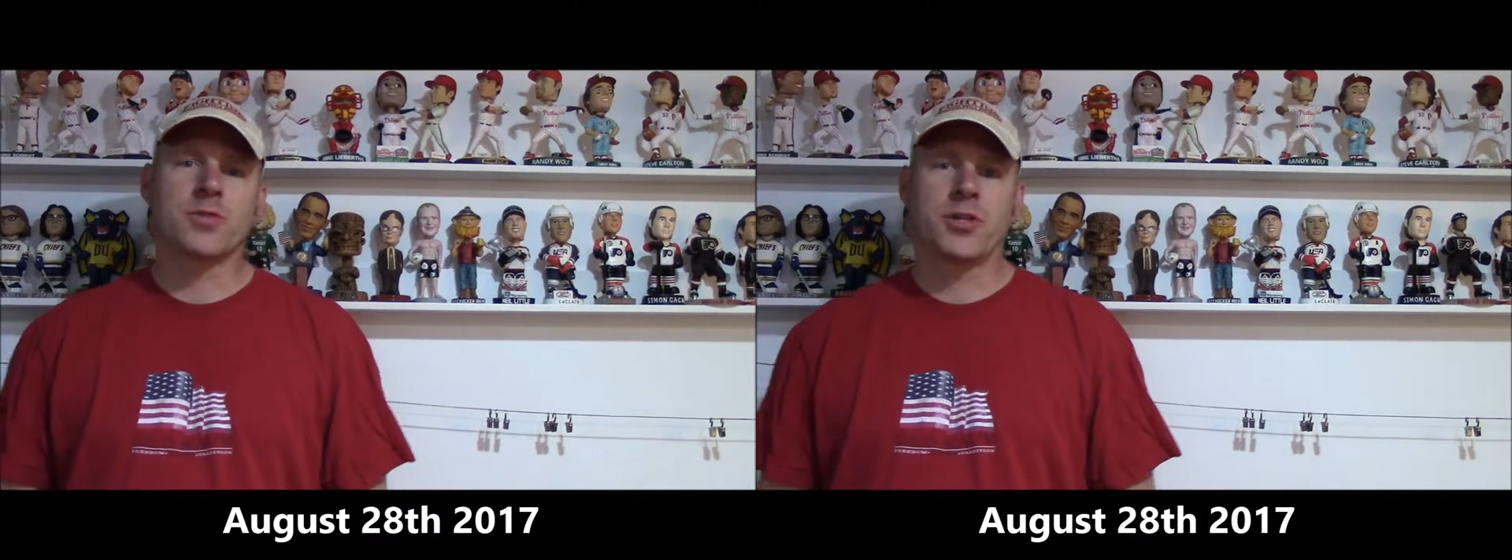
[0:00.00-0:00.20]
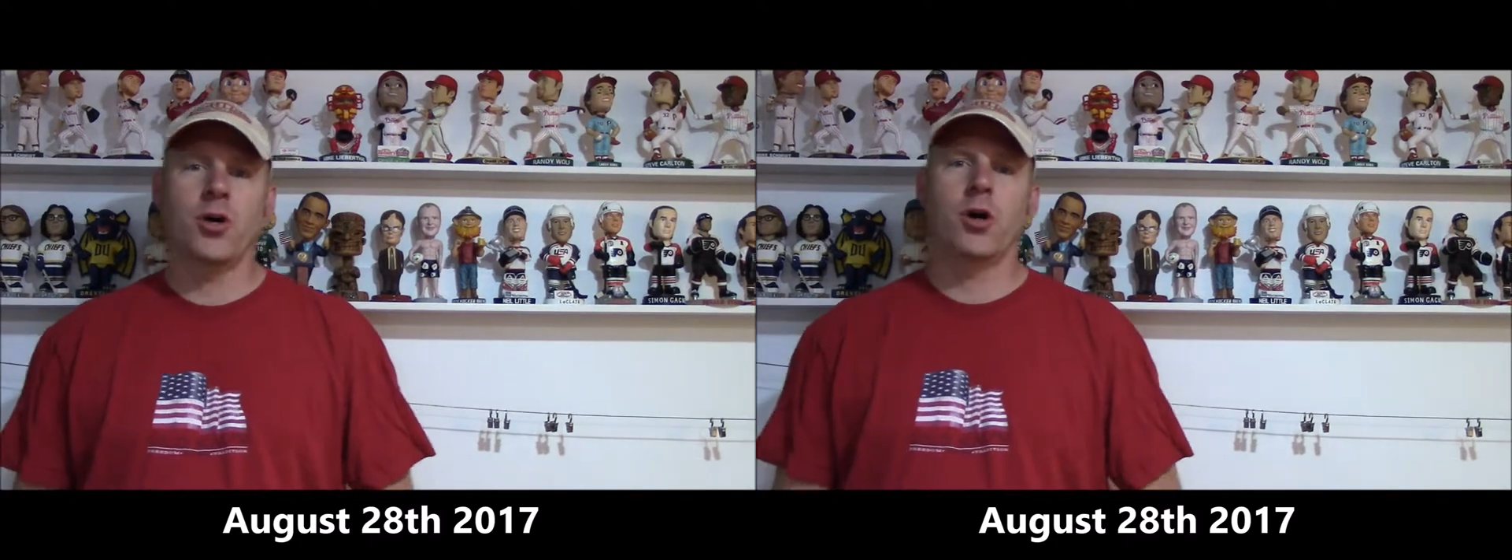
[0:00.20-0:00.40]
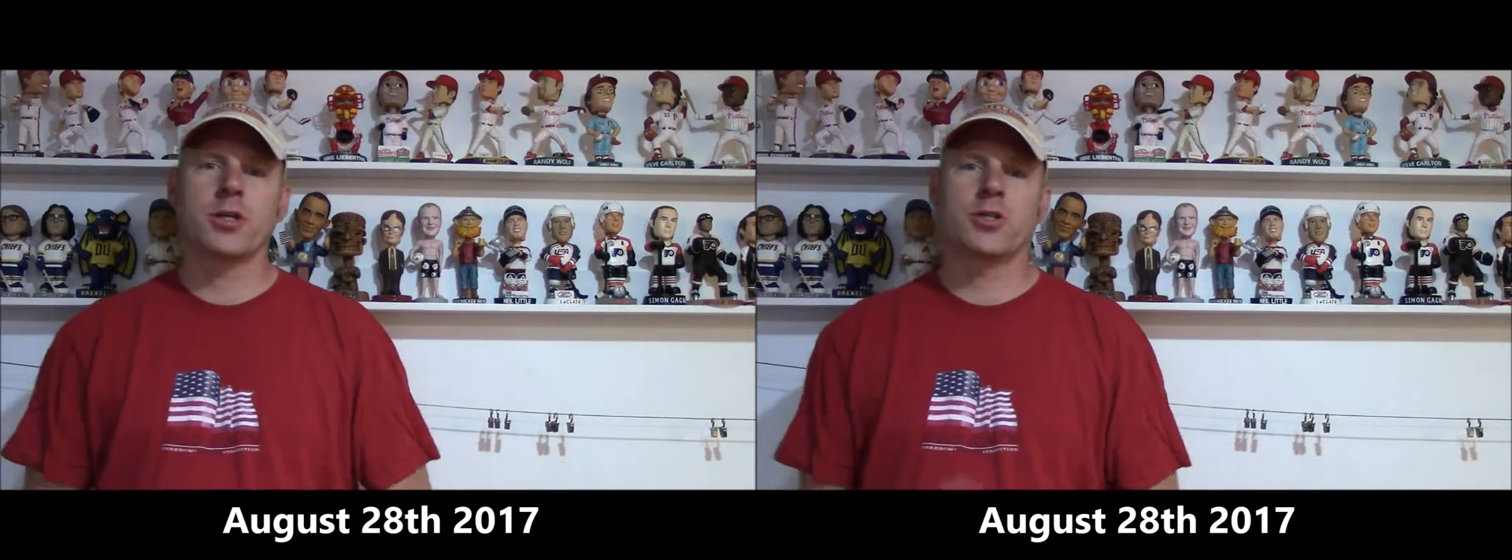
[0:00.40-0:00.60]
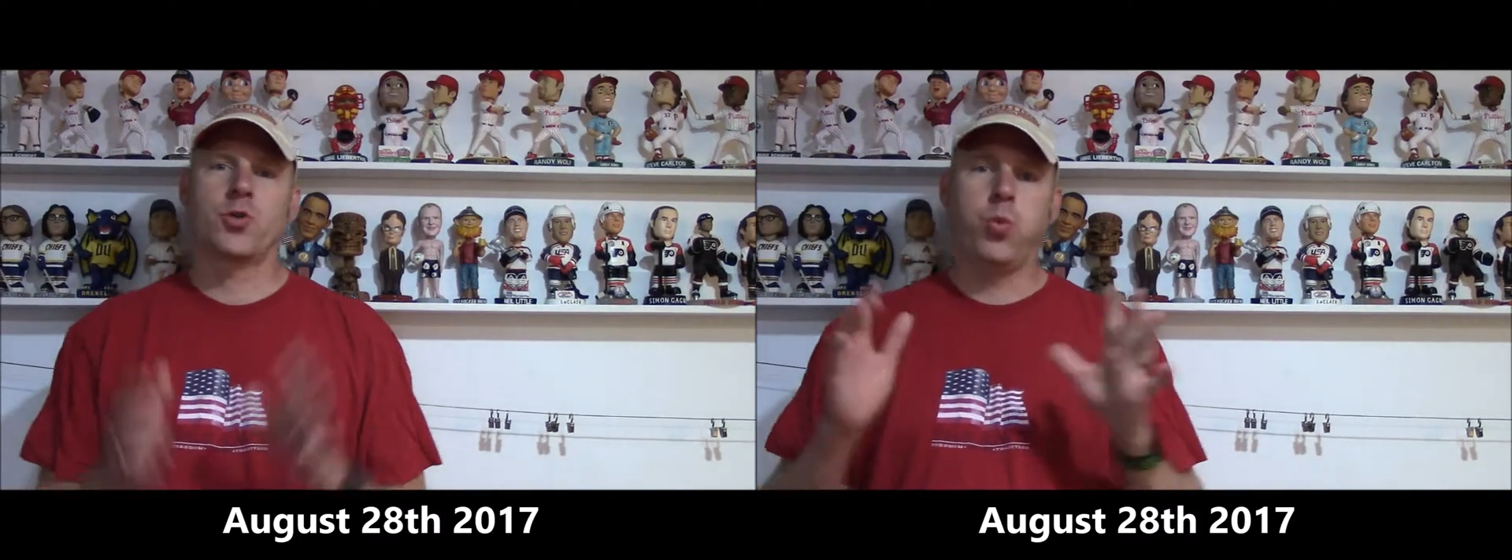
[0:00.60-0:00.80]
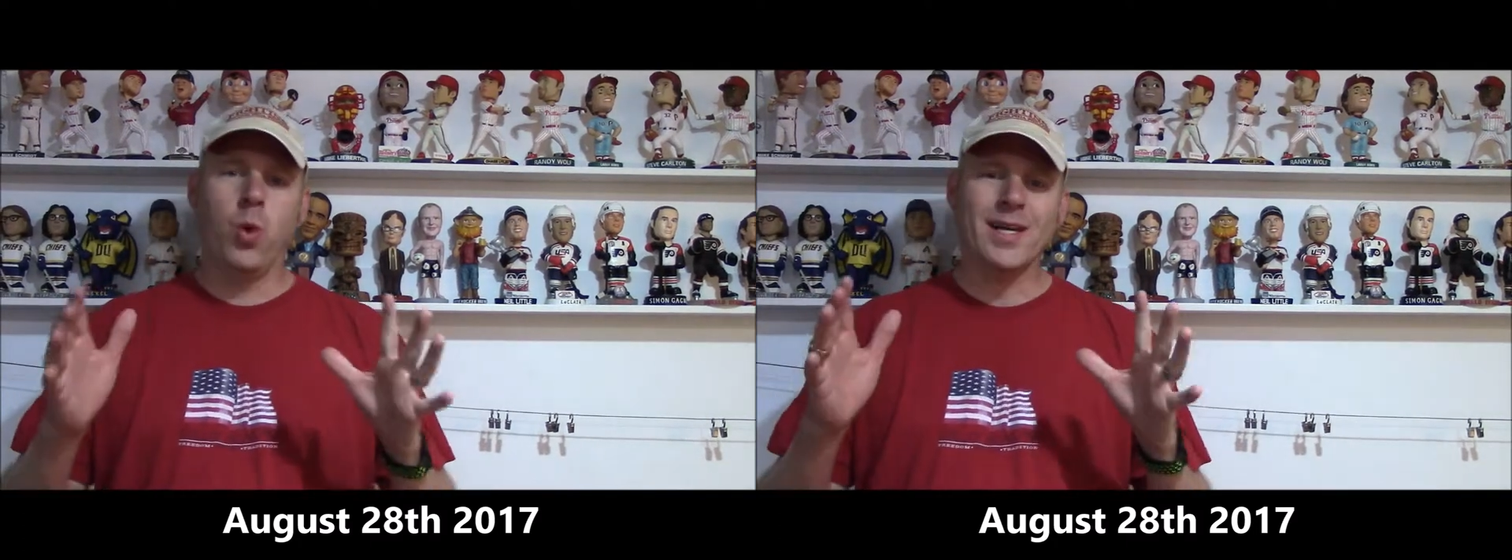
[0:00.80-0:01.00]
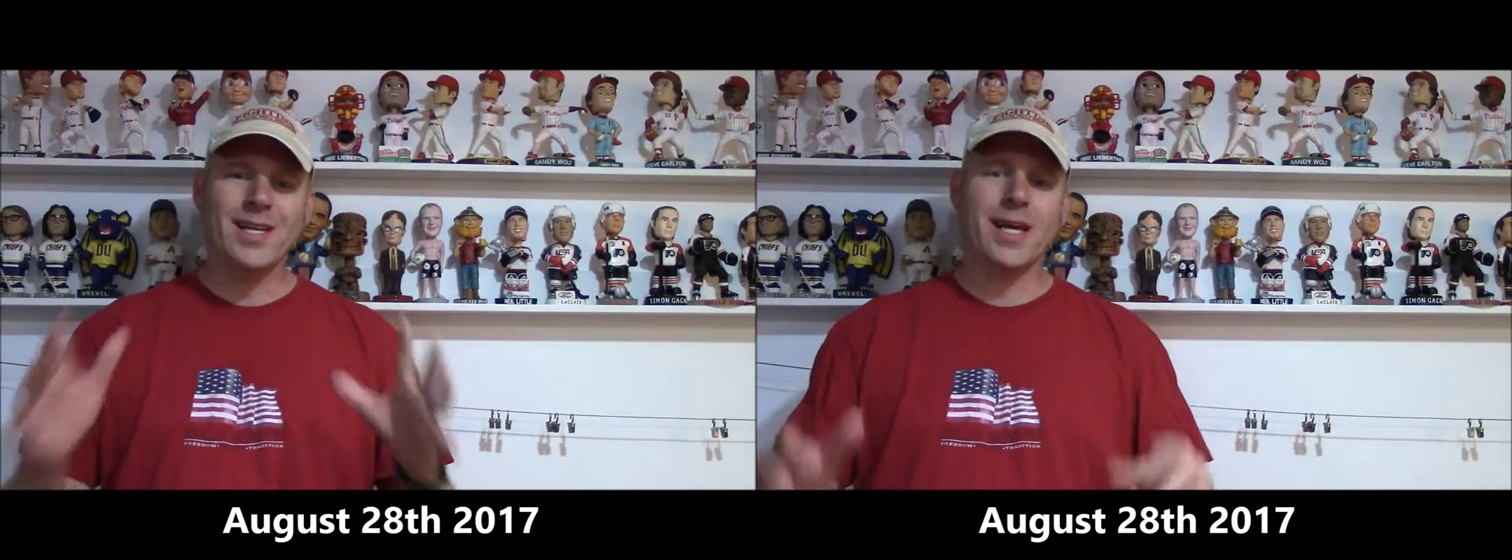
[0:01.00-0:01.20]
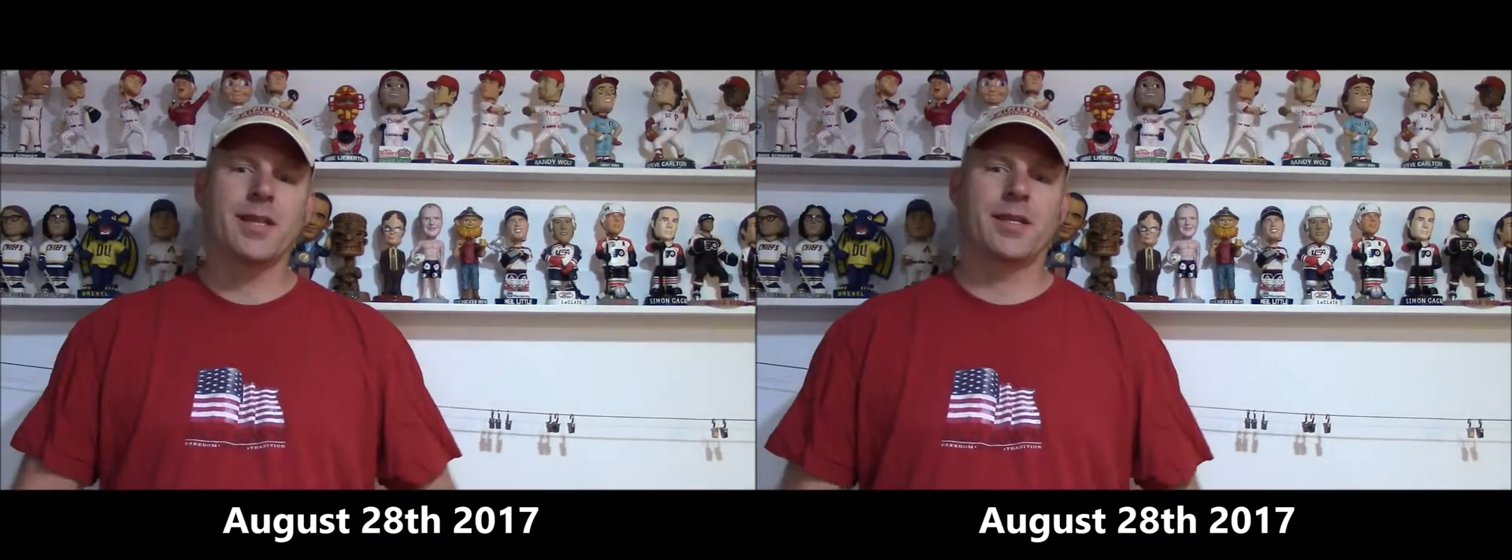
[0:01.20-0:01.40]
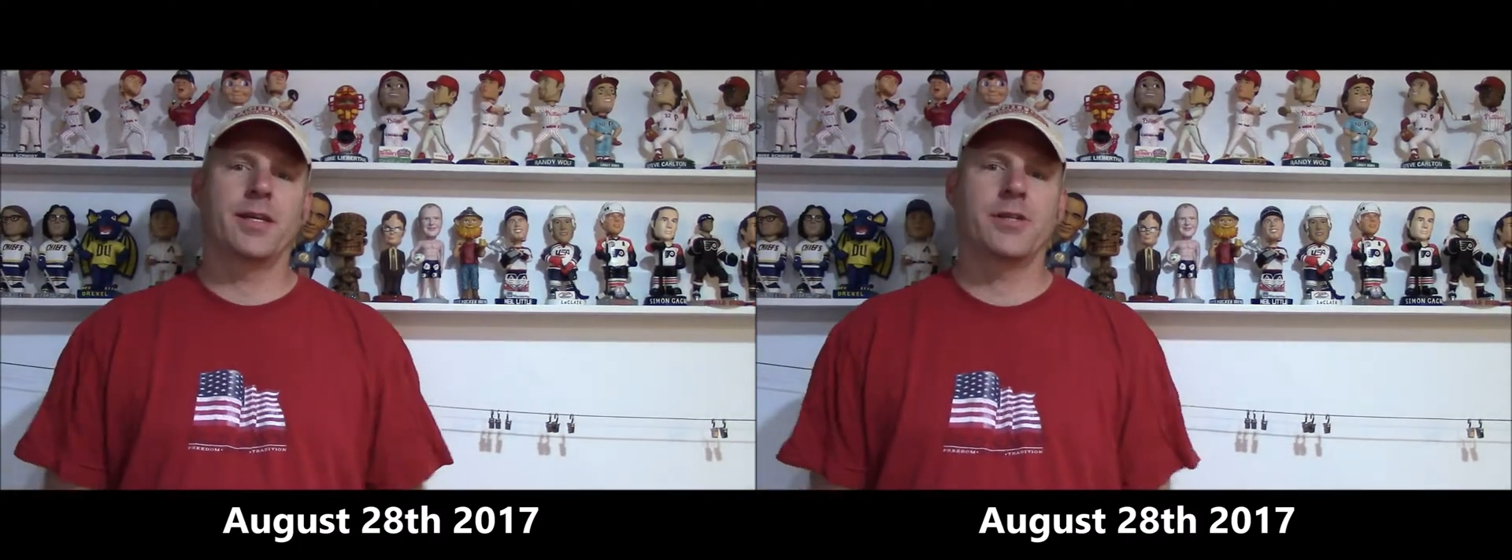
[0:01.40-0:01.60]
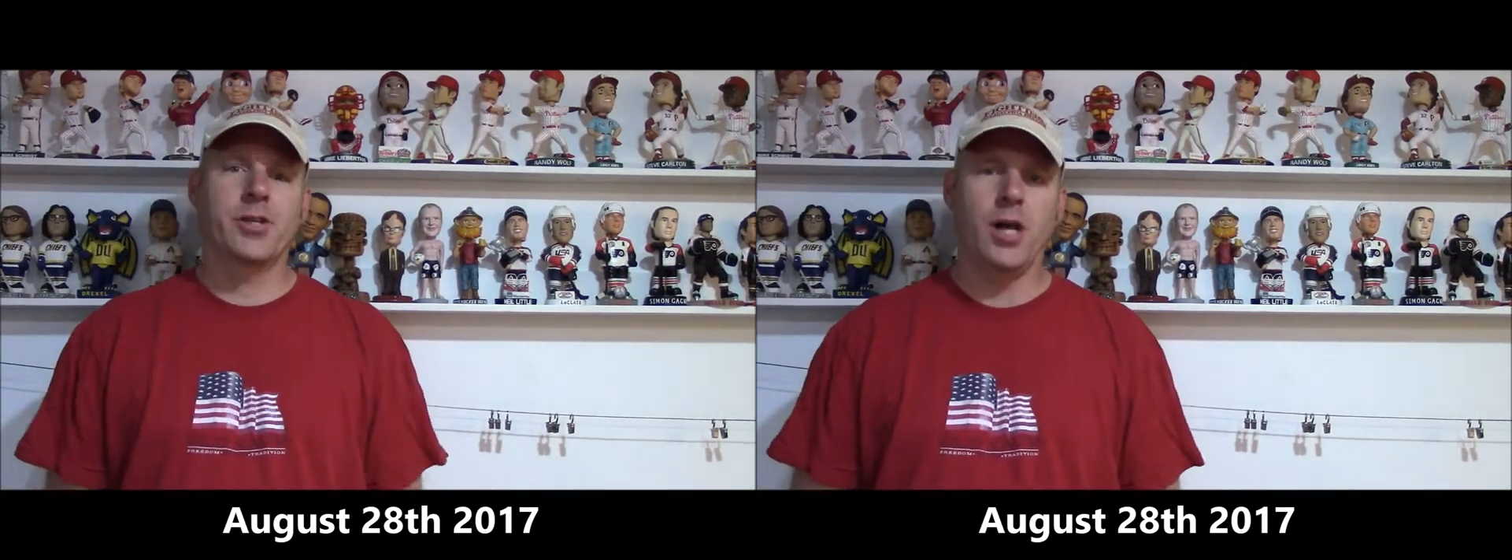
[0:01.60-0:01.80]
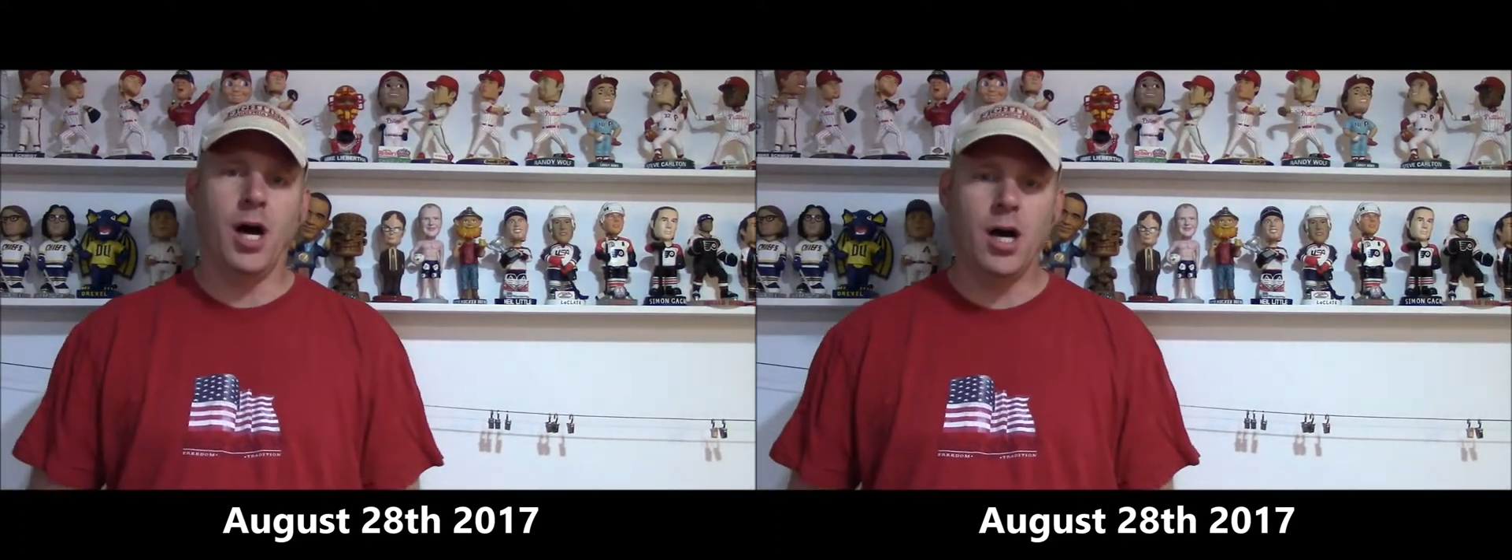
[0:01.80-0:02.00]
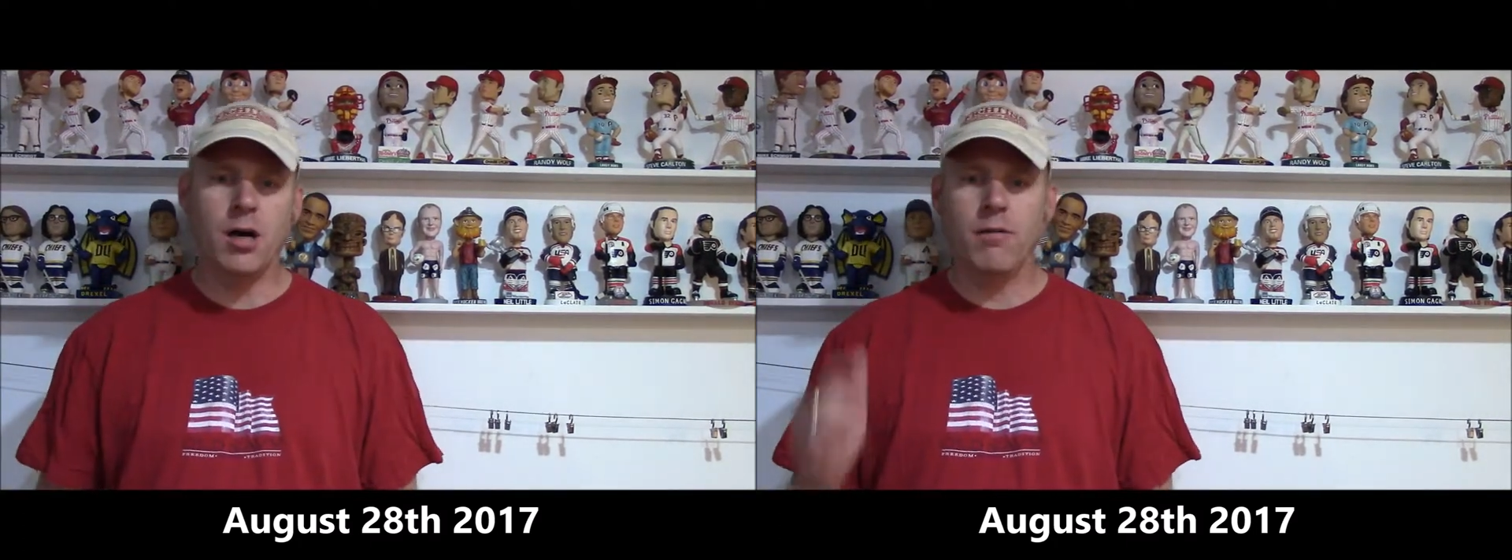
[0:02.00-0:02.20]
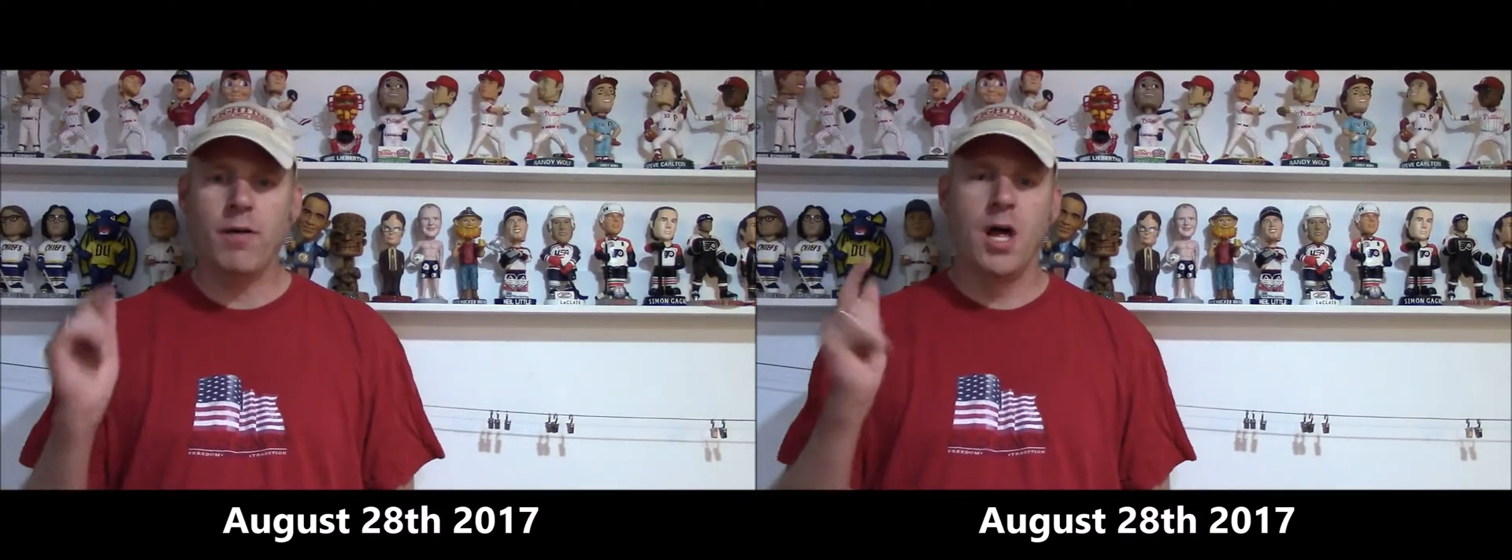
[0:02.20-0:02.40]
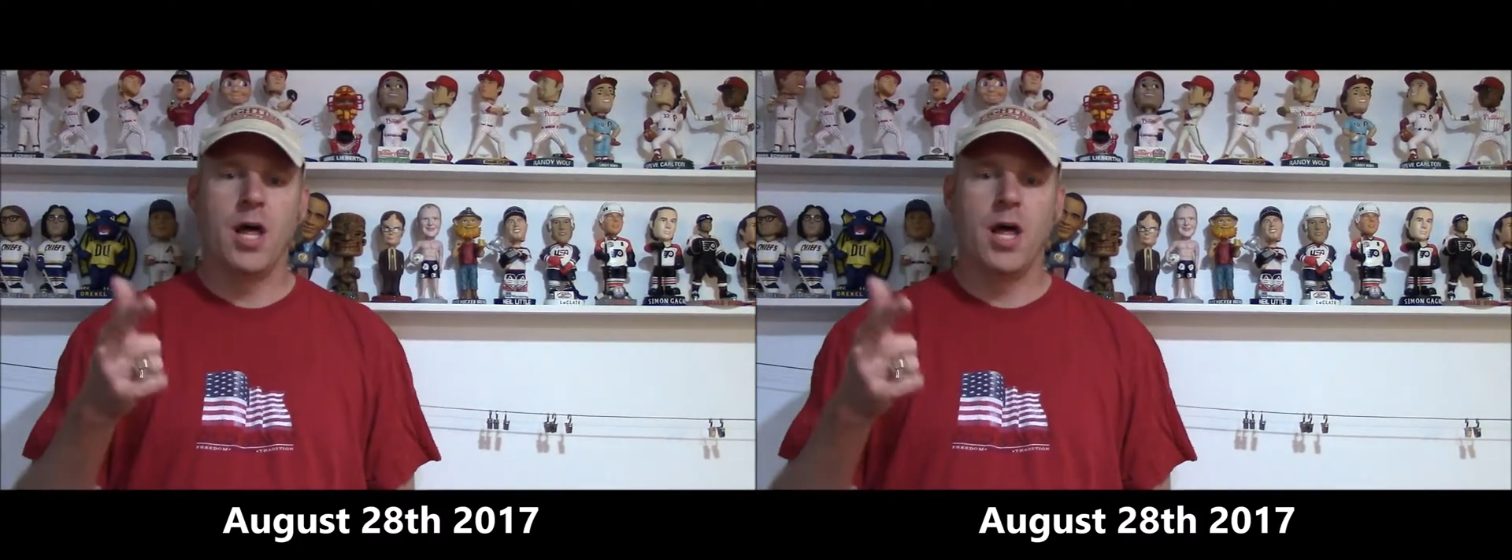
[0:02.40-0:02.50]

to the August 28th edition of